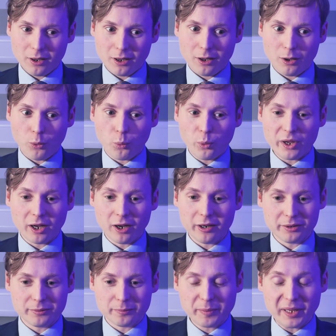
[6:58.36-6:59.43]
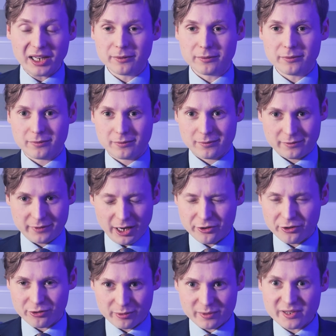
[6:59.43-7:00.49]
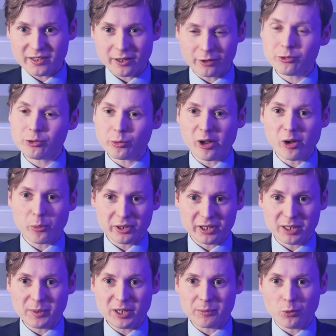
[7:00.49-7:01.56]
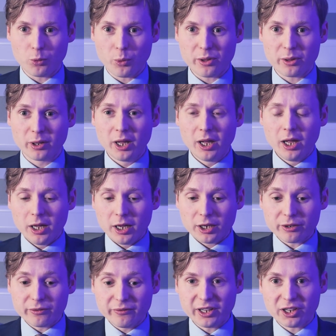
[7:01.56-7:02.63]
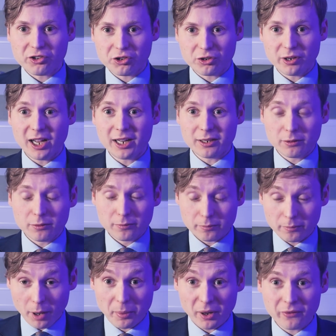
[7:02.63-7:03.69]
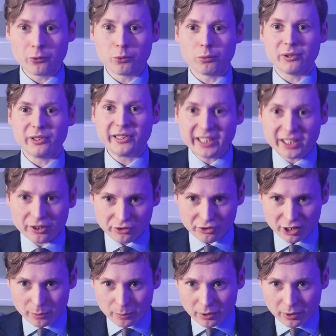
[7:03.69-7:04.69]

We are in big danger in this country. We need people with conviction and above all leadership.